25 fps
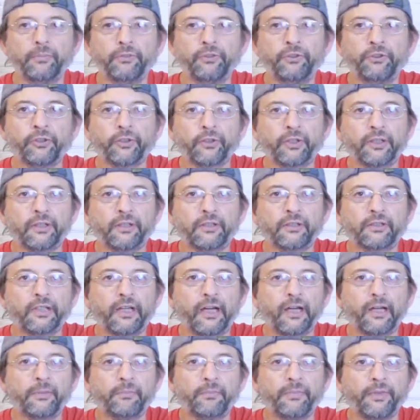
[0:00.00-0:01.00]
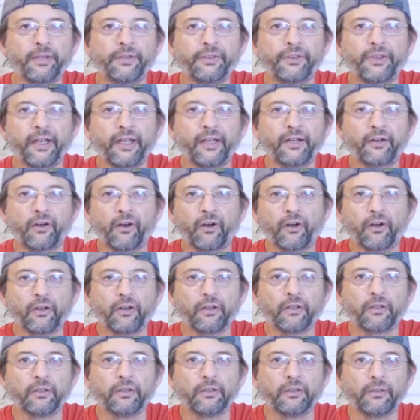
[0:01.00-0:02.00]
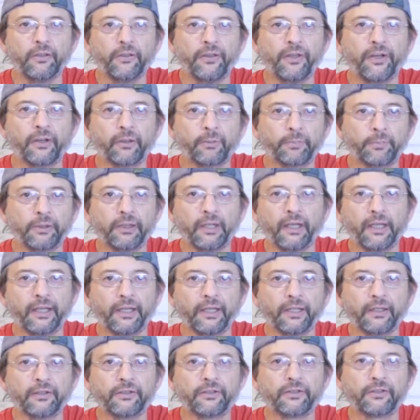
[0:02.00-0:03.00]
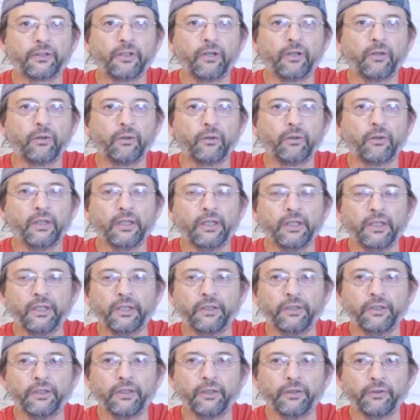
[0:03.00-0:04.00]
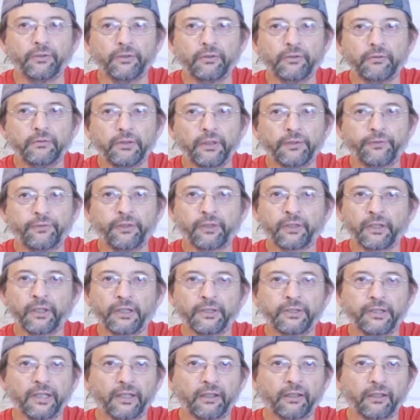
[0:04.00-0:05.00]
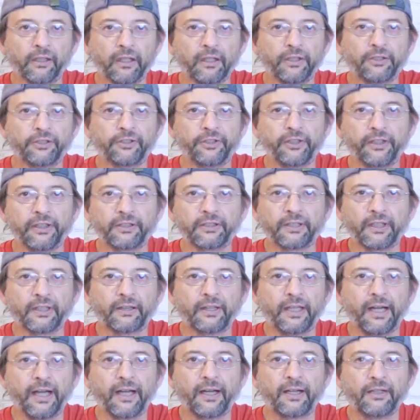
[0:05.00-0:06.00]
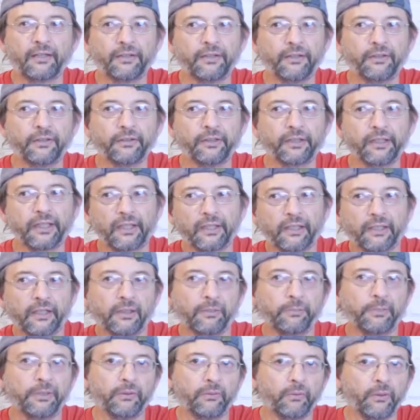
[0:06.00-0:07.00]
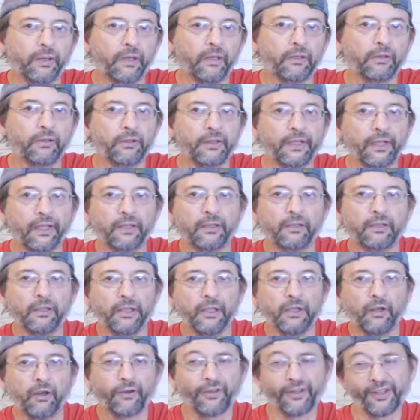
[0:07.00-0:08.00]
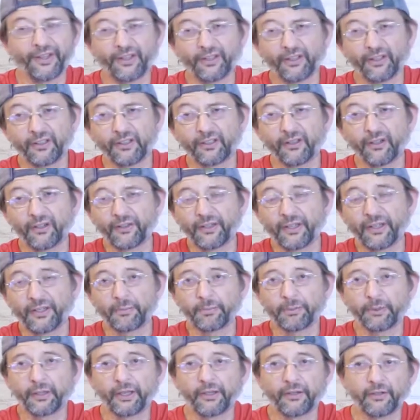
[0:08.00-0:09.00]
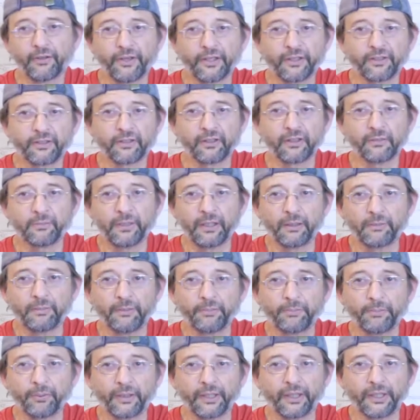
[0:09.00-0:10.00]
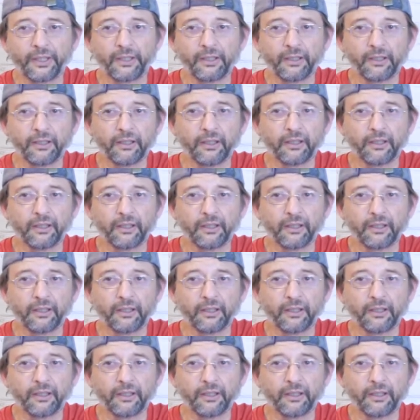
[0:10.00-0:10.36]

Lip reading: during the time that they're playing. So, you know, if you're going to take a lunch, things like that, you know, you got to kind of be aware. Okay, are they a player that's going to maybe bring